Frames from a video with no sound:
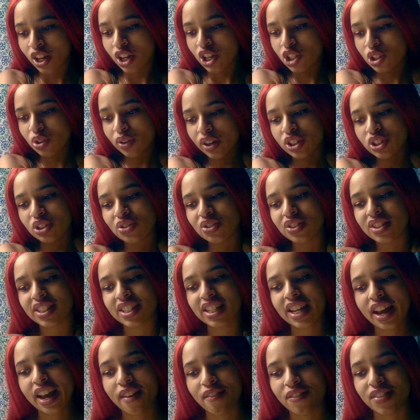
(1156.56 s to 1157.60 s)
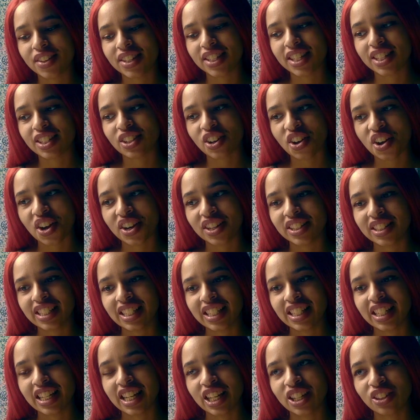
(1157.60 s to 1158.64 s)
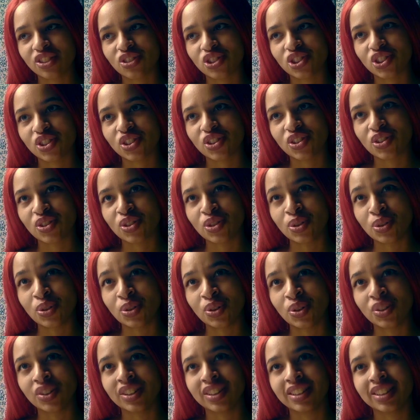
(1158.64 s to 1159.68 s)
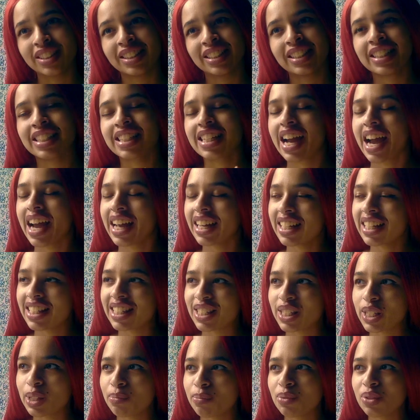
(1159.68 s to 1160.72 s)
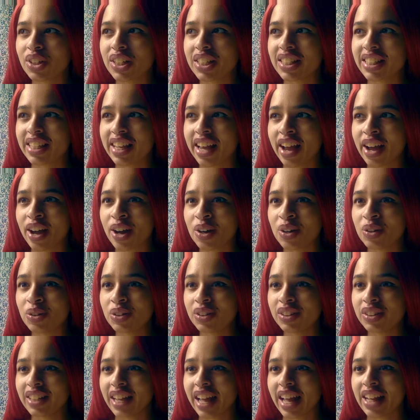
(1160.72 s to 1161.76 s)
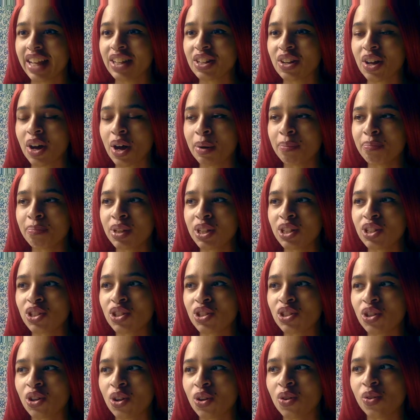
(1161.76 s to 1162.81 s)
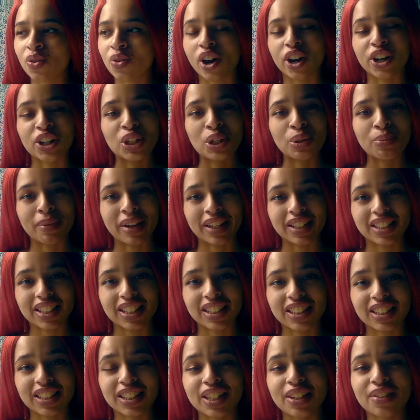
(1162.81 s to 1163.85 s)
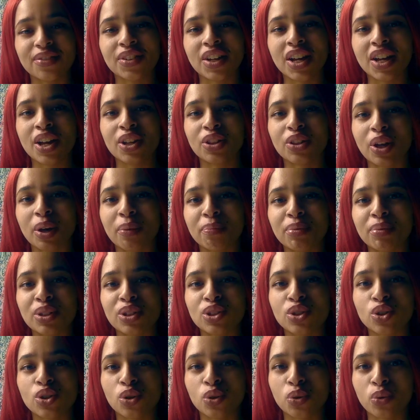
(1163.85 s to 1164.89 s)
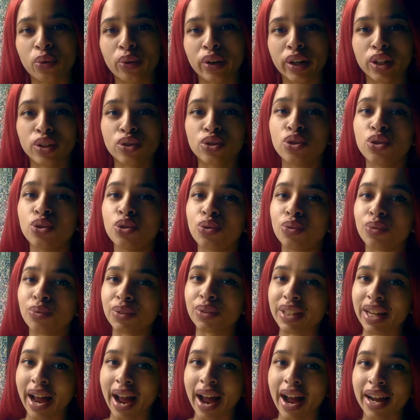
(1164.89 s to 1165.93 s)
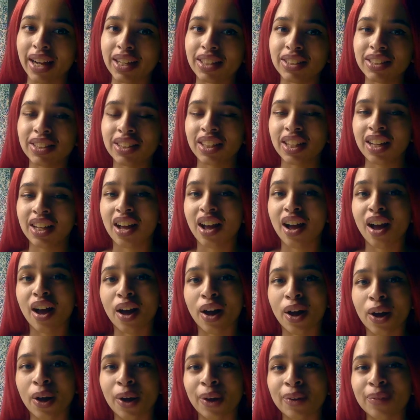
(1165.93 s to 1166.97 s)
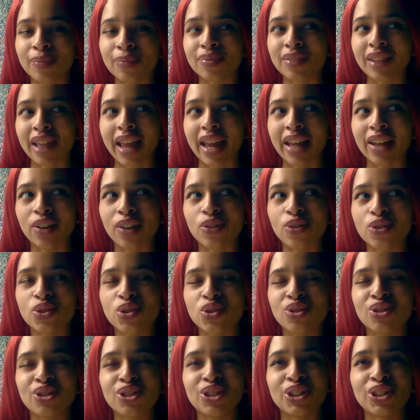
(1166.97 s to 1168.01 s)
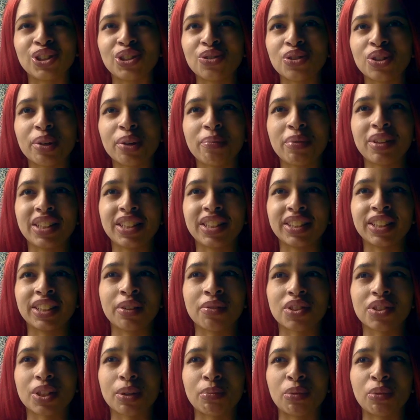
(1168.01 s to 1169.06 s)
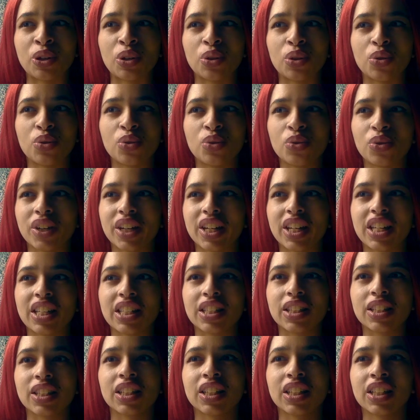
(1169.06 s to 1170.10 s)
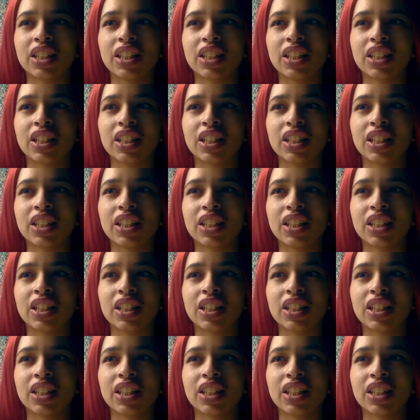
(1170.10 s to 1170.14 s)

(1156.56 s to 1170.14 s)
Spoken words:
So I do see emphasis on needing to kind of simmer it down and not be so argumentative, not be so quick to react. And also, you could be dealing with someone who is